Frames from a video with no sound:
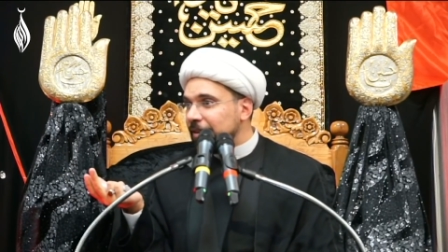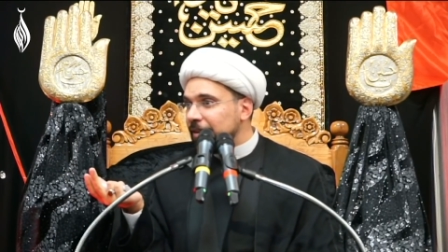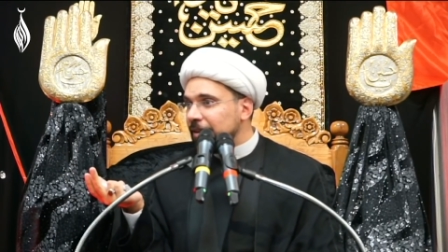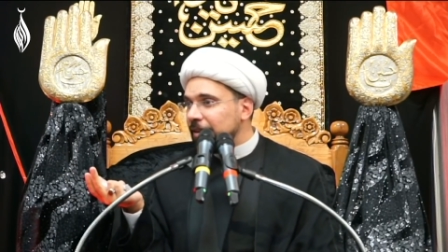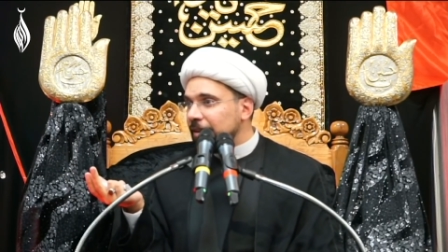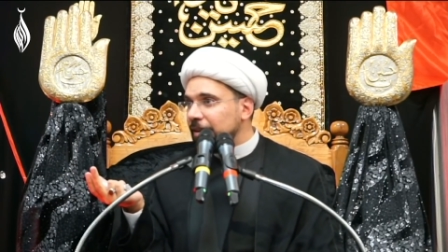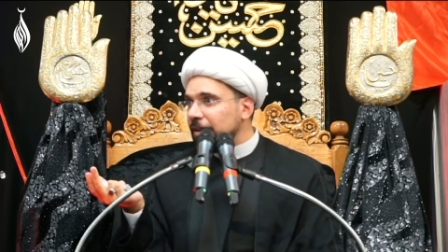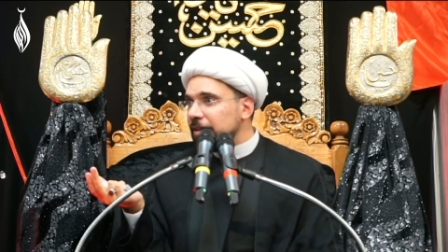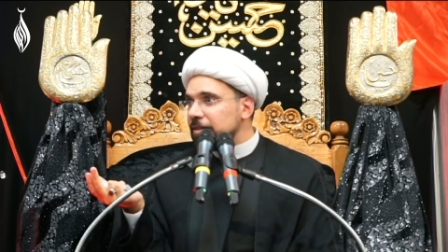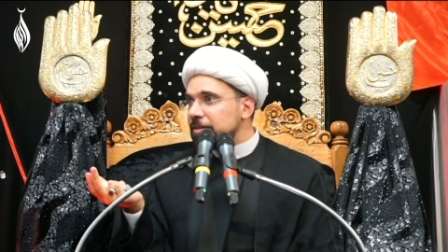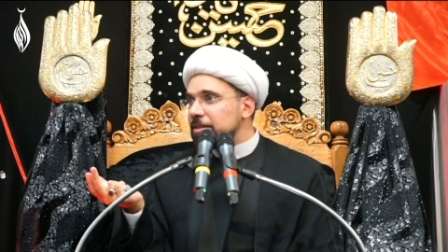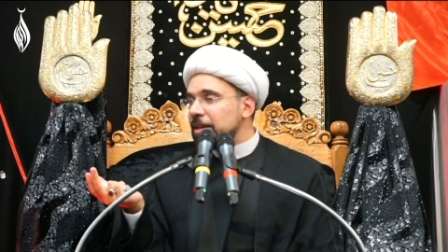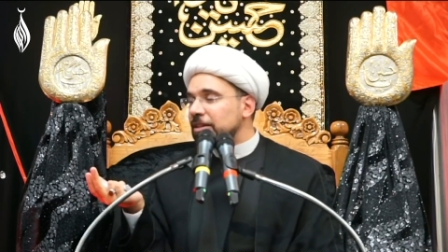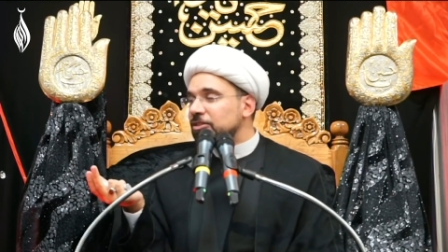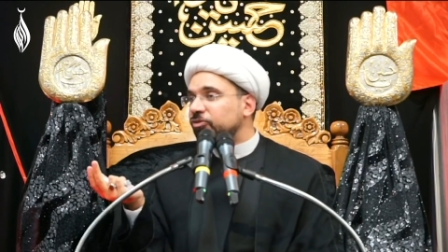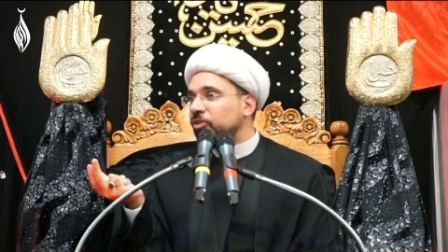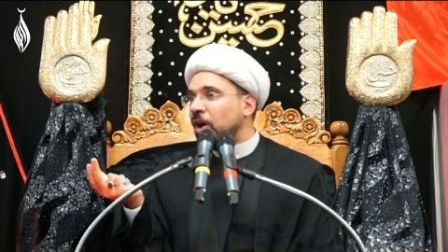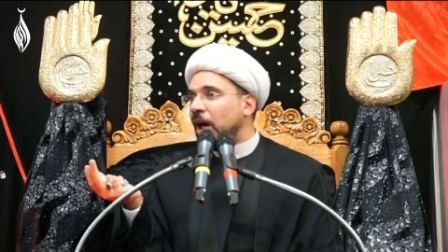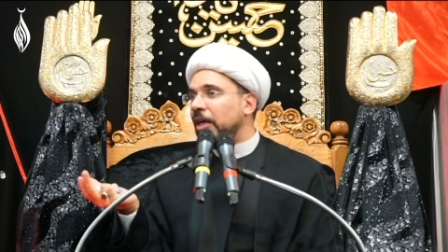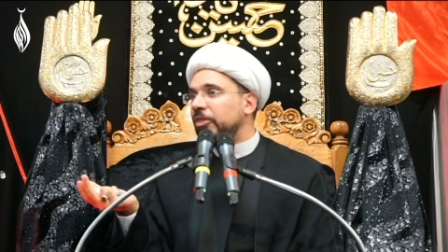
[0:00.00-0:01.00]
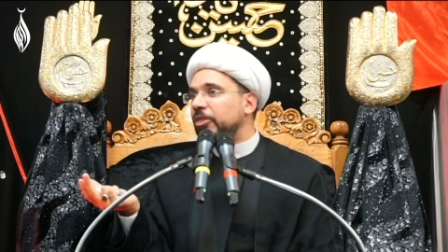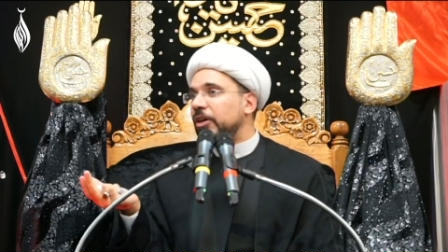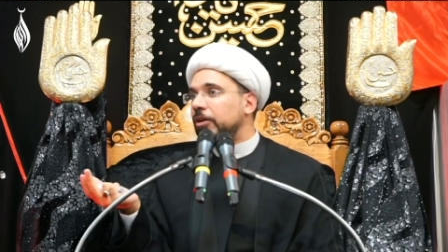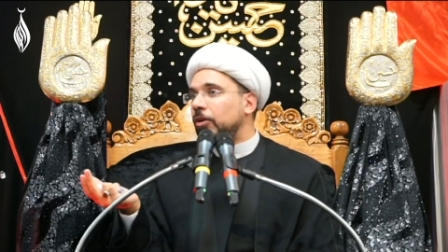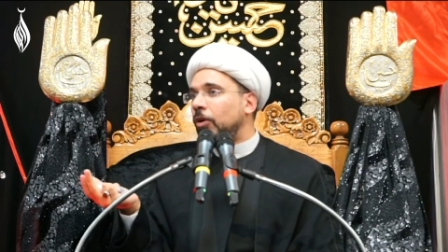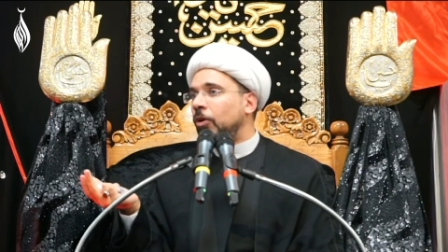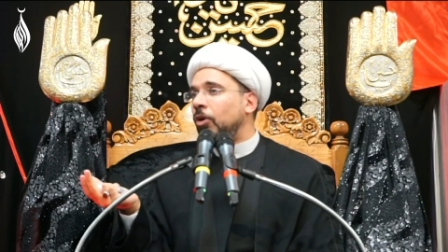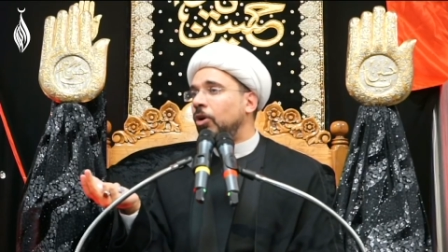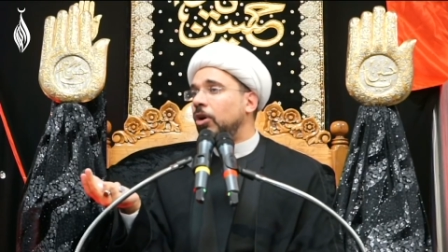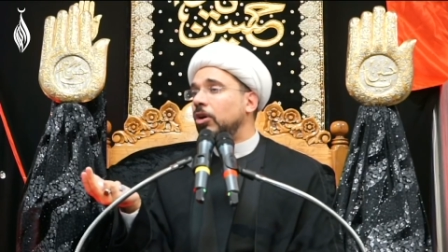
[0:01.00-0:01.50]
He says, Father,
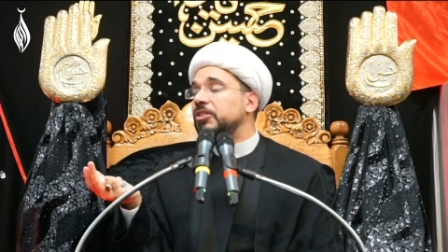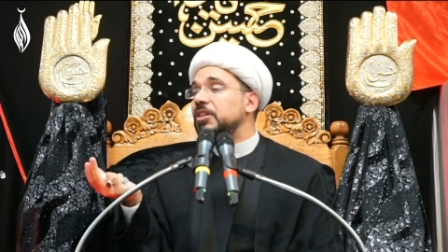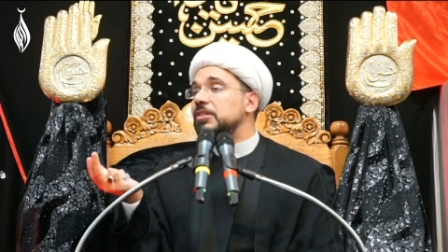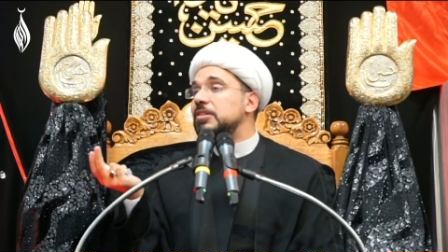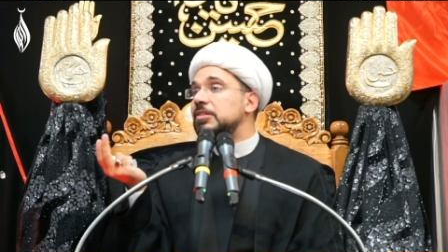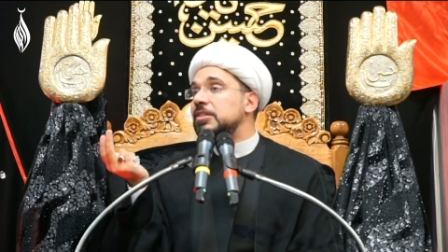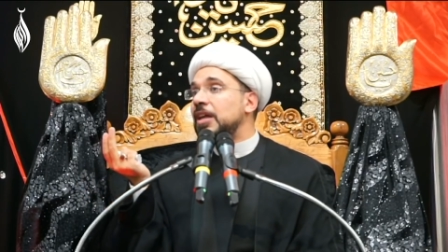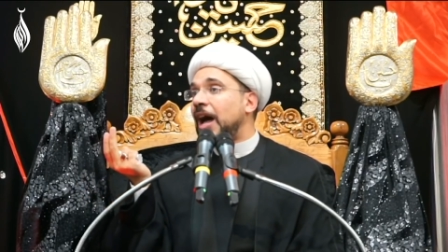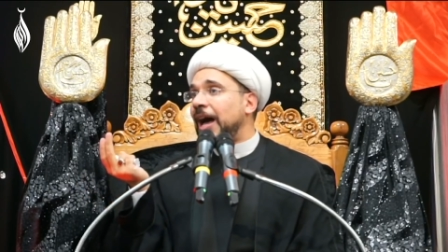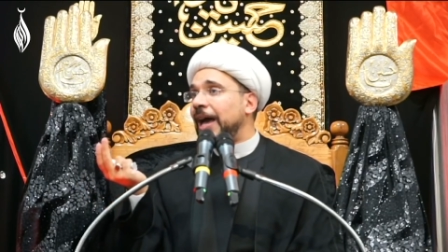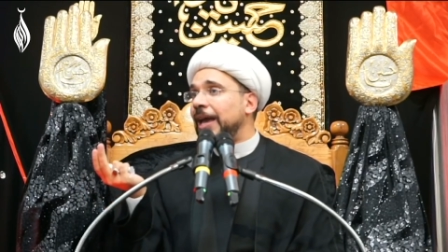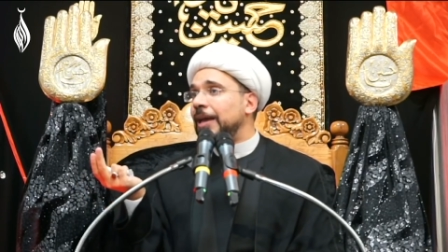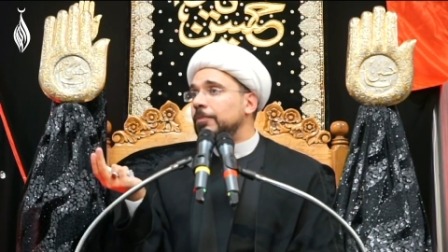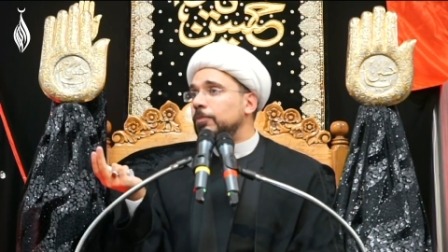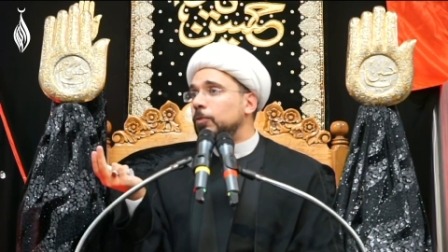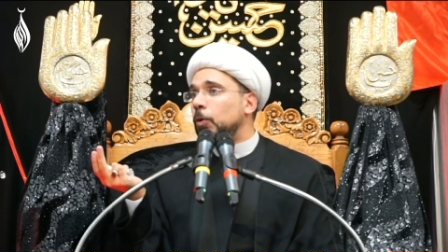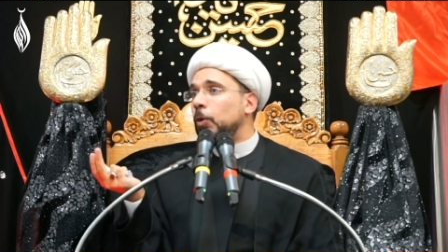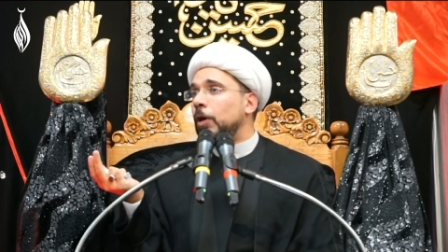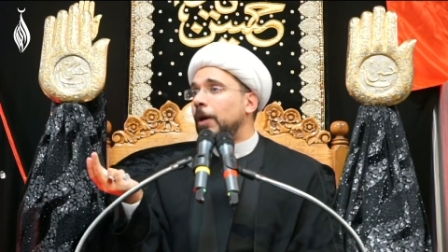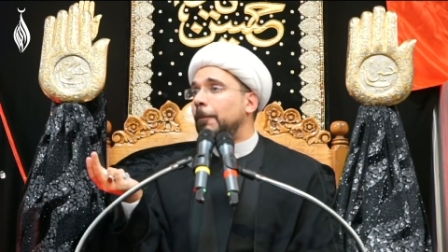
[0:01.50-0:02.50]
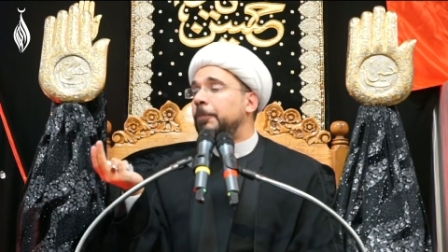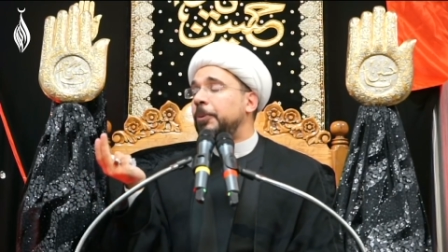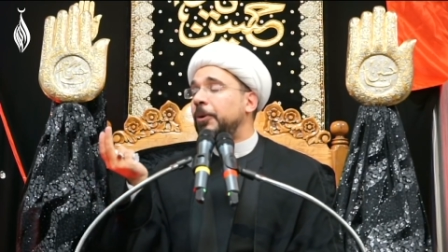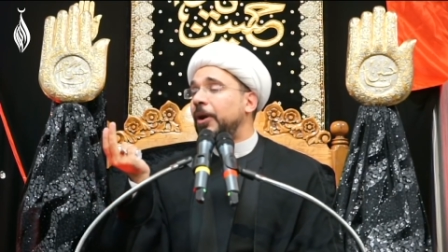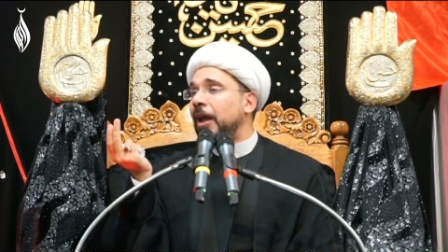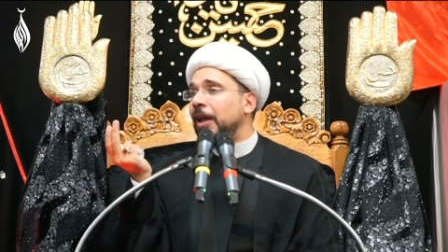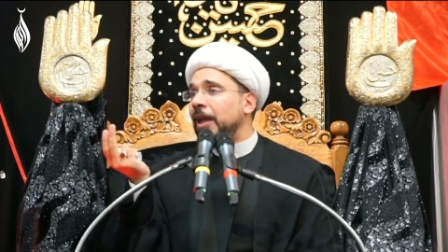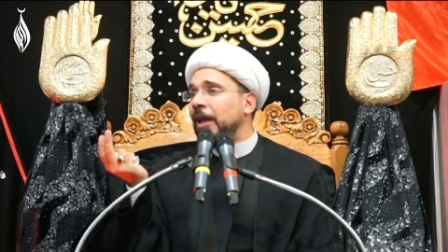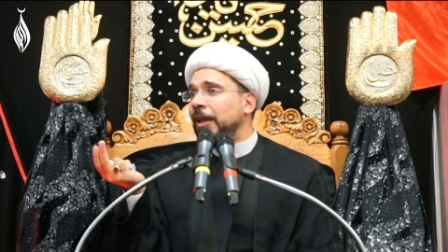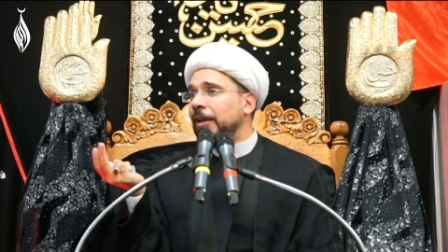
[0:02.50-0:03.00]
all this time we are
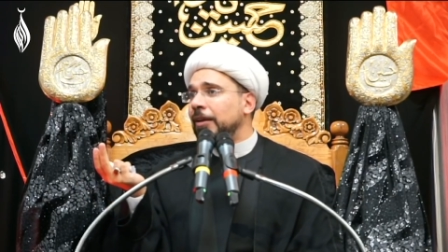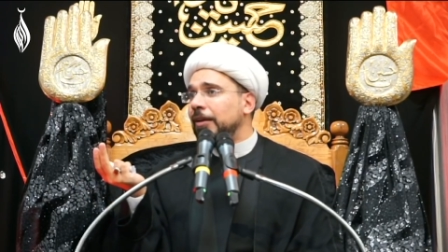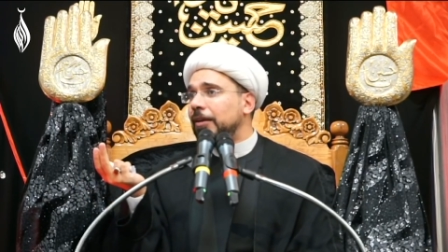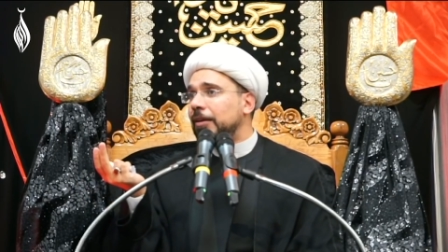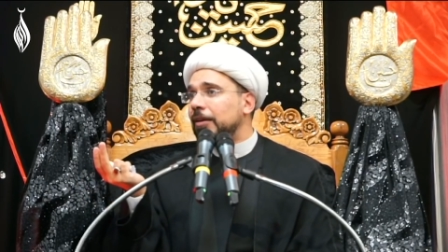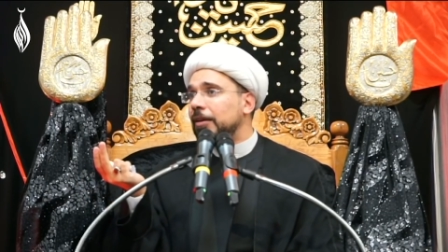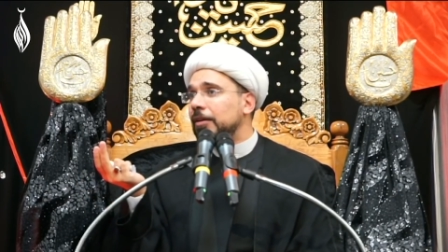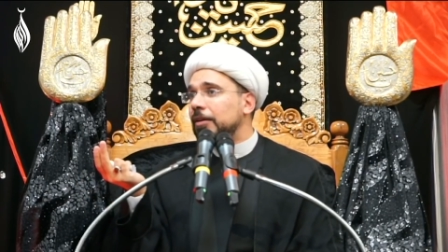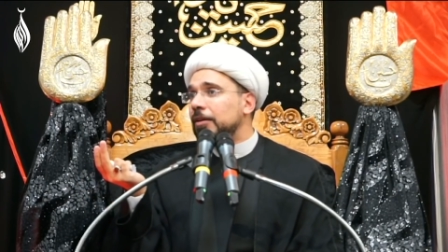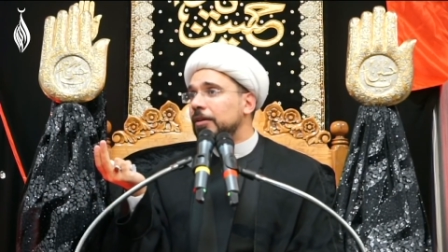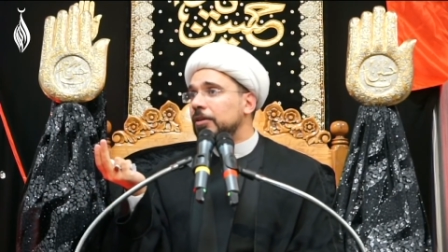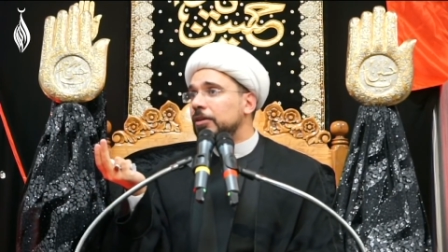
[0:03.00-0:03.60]
praying,